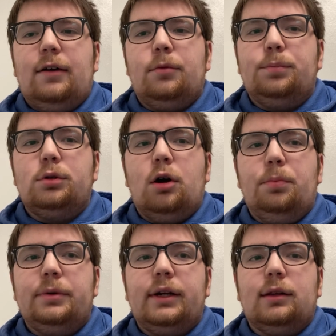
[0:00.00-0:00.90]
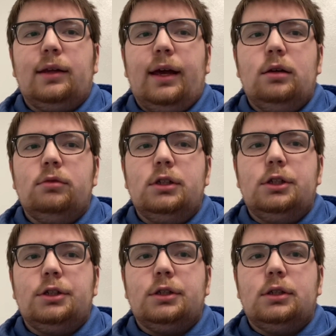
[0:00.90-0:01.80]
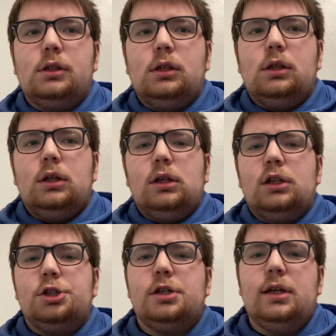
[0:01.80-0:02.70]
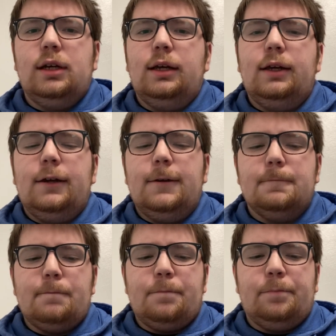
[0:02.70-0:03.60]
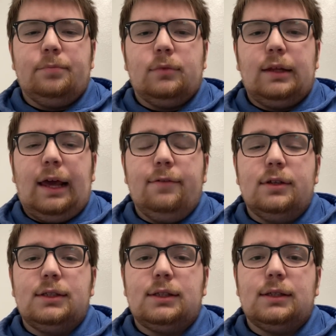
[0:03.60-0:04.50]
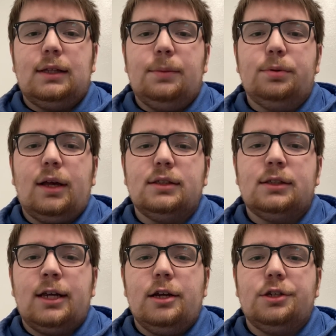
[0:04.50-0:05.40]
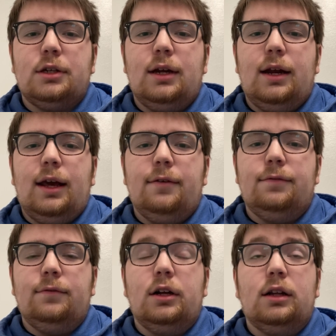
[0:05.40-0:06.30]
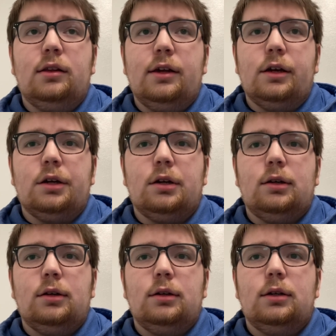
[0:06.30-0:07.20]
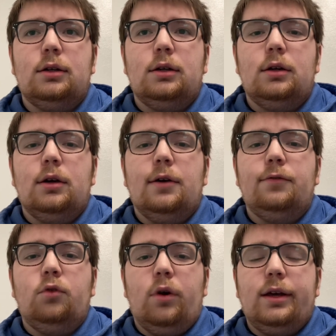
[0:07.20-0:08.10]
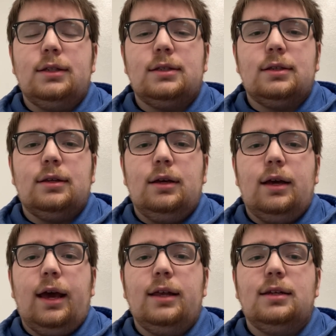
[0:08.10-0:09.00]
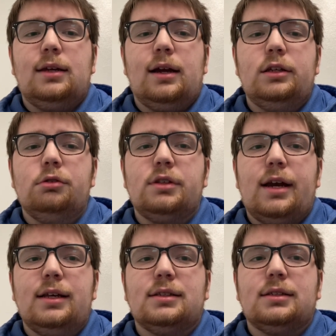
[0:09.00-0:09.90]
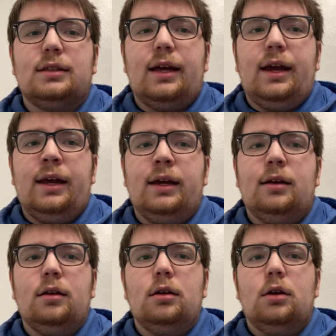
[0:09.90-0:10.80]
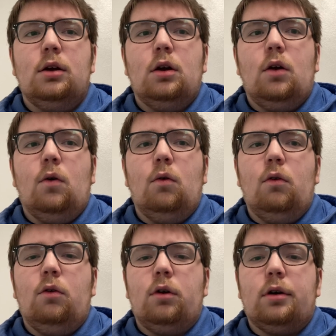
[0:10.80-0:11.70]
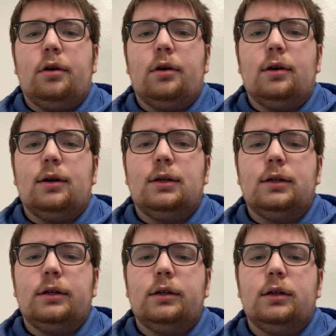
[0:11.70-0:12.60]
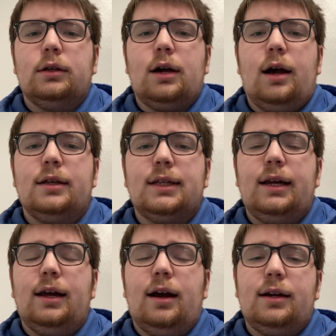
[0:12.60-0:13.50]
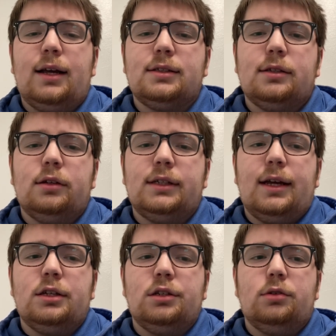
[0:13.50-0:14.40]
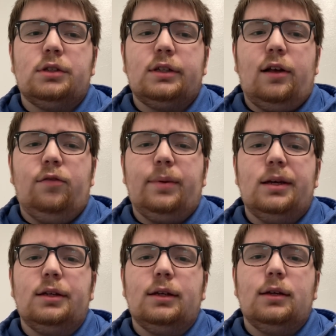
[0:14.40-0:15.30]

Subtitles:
appropriate language. She gave us the presentation in a clear voice and did not use any slang or cause any unnecessary attention to herself by